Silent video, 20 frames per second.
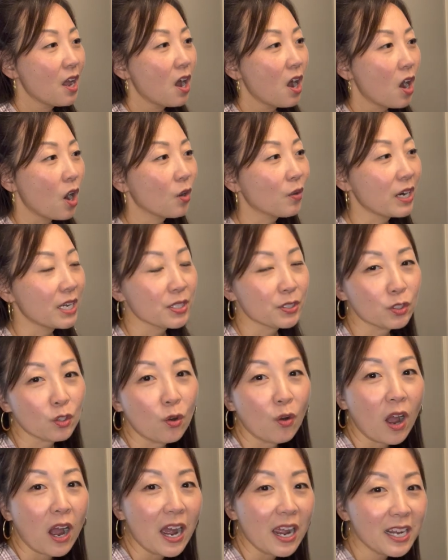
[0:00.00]
All right,
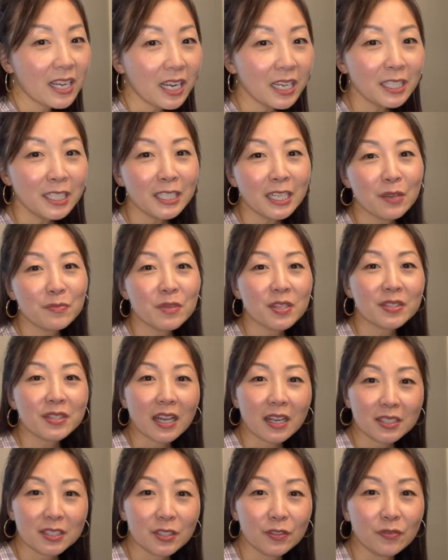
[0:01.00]
so I kind of named this
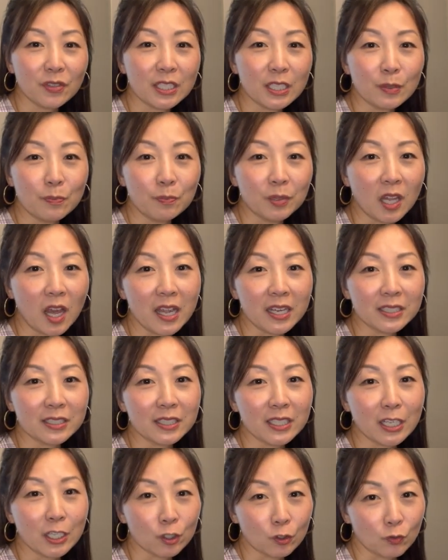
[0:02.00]
activity blind
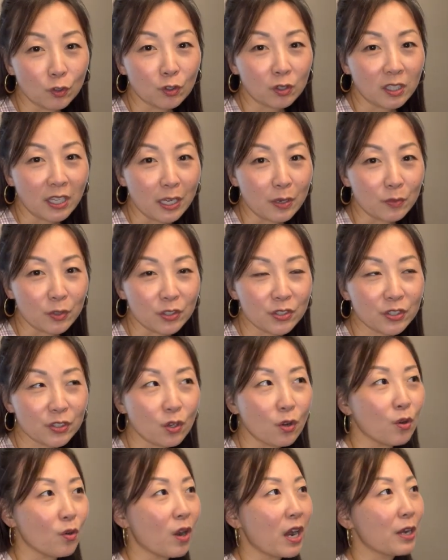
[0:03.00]
interval climber.
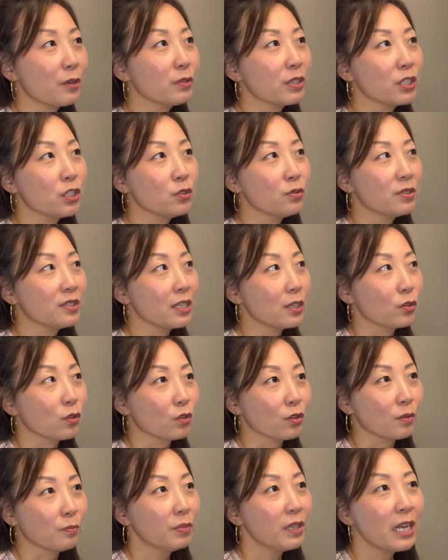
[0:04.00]
So I would use
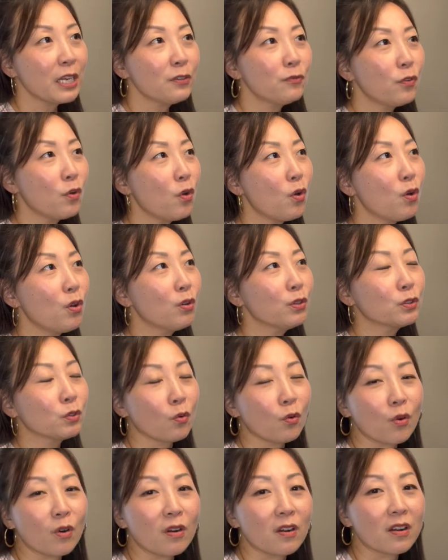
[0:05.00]
either a blindfold
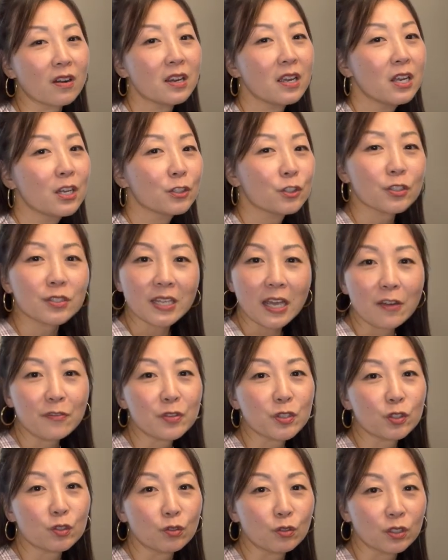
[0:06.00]
or just have
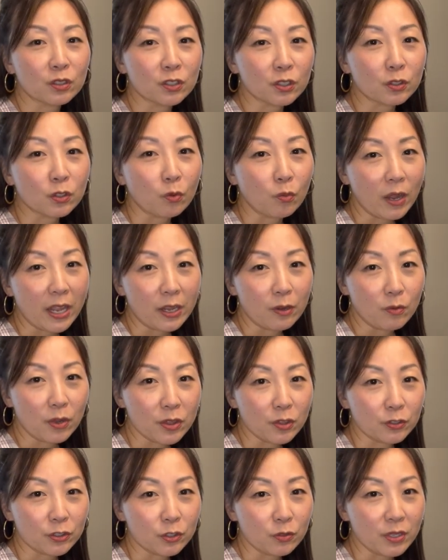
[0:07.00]
the student look away when
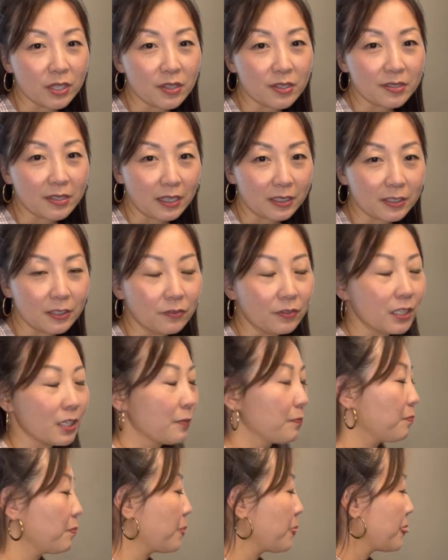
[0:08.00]
they're doing this
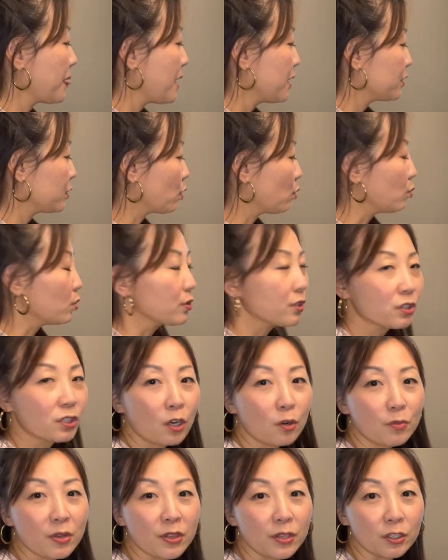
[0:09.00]
activity. So we'll
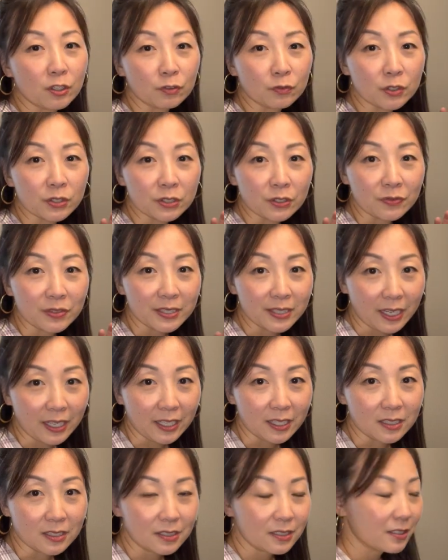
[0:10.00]
start with intervals of
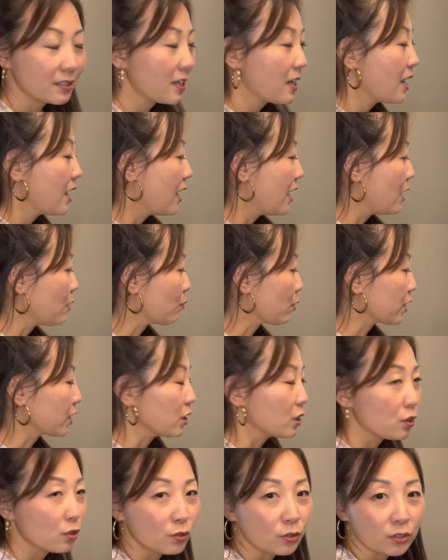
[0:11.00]
seconds, and we're going
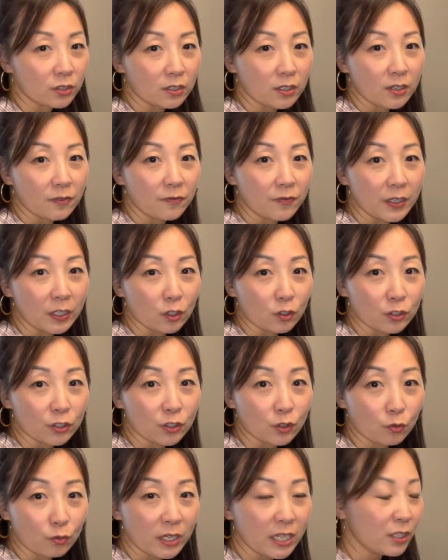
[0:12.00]
to use fingers
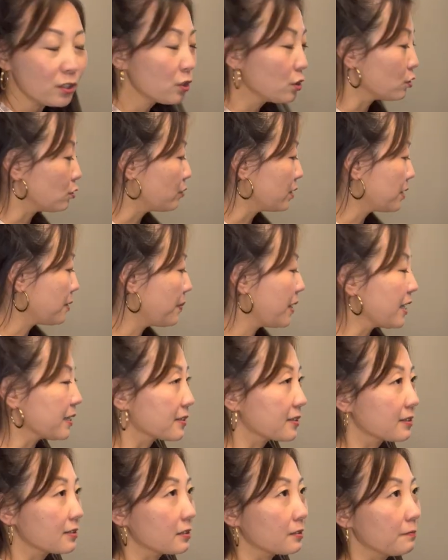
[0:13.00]
3 and 2 in the
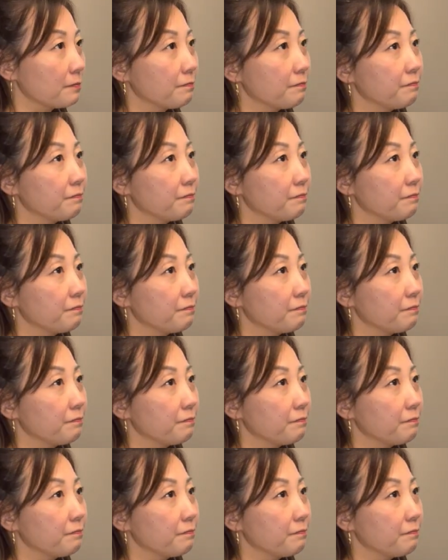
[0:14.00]
bass.